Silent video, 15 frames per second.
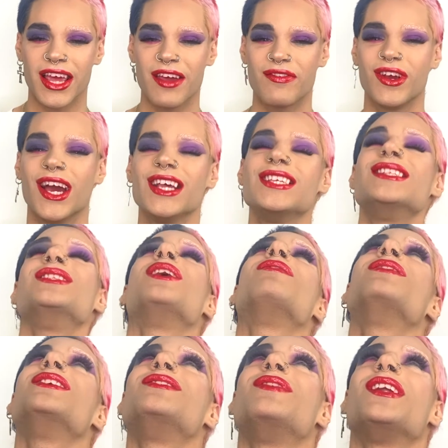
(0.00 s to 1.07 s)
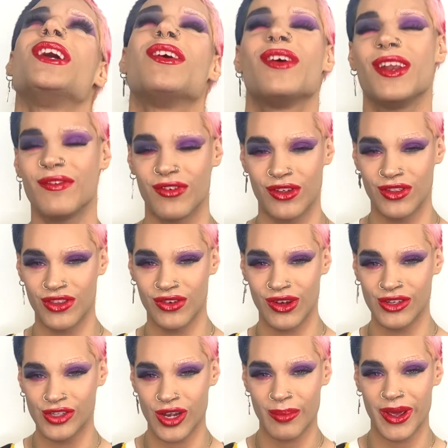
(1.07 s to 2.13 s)
if you guys love this video and if you do
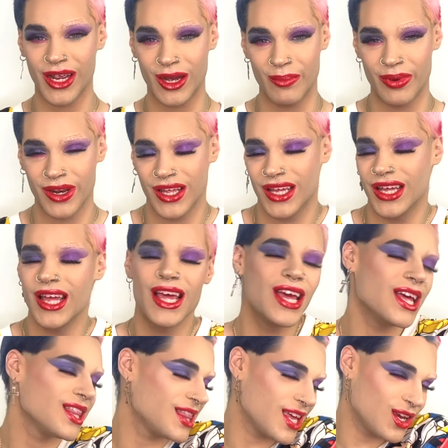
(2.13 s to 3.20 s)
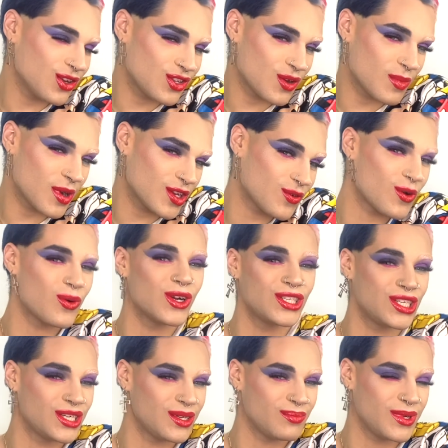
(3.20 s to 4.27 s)
enjoy my company, thank you so much for
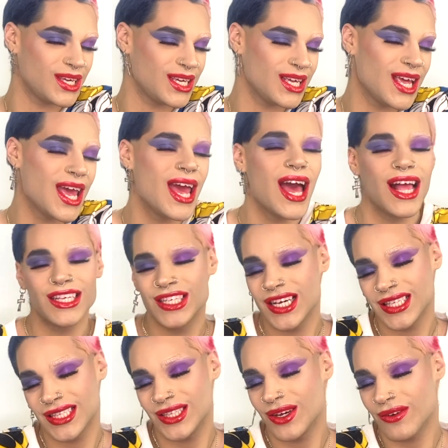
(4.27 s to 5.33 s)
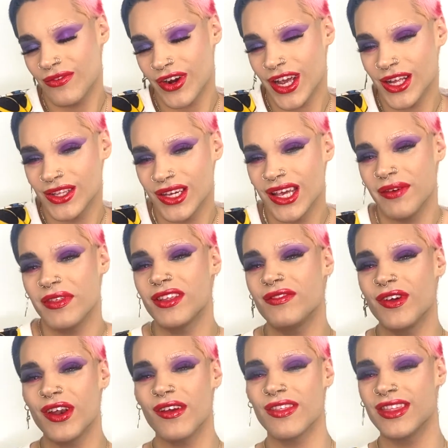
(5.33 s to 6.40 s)
watching me. Just don't forget to give this
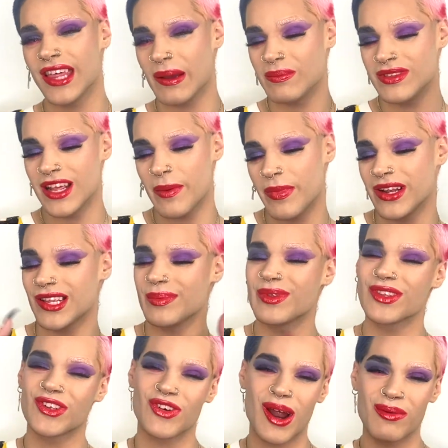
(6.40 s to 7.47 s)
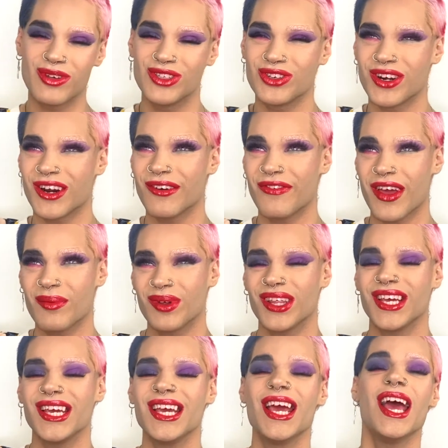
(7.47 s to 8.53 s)
video a thumbs up and subscribe to join our
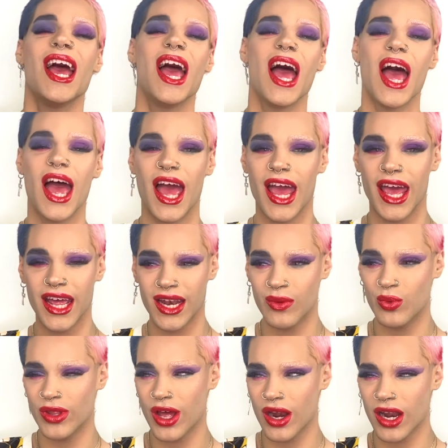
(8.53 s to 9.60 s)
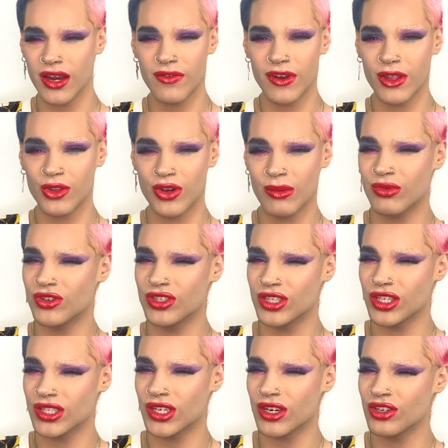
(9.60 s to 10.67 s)
family. And without any further ado, I'm
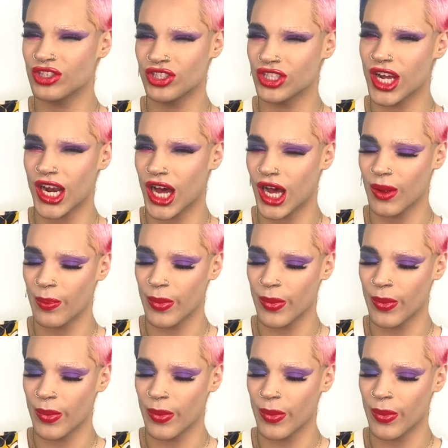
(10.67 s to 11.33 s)
just gonna shut up